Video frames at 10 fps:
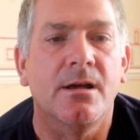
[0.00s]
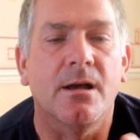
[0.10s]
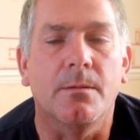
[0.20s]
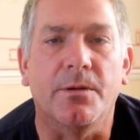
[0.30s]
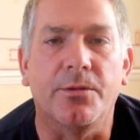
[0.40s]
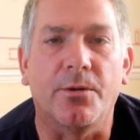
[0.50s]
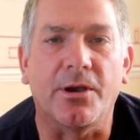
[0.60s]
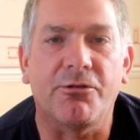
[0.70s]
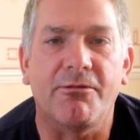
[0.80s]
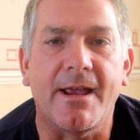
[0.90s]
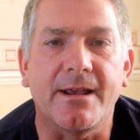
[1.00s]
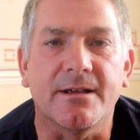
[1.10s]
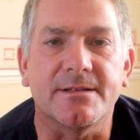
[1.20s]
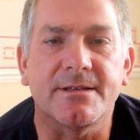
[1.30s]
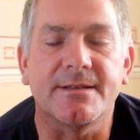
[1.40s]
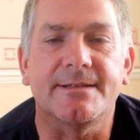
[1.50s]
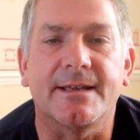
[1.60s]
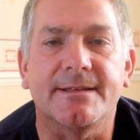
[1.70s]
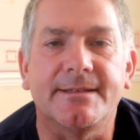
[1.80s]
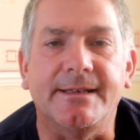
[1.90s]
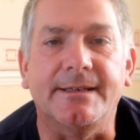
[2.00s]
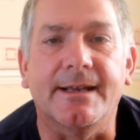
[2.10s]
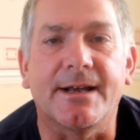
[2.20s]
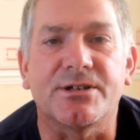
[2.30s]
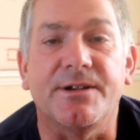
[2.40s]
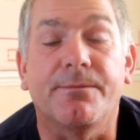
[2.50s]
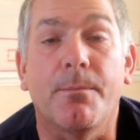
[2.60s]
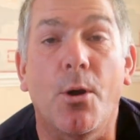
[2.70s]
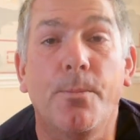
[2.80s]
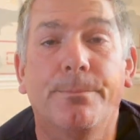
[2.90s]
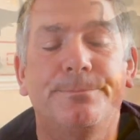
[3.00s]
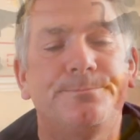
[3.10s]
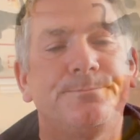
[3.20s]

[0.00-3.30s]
I thought I'd create a sunset scene actually from home,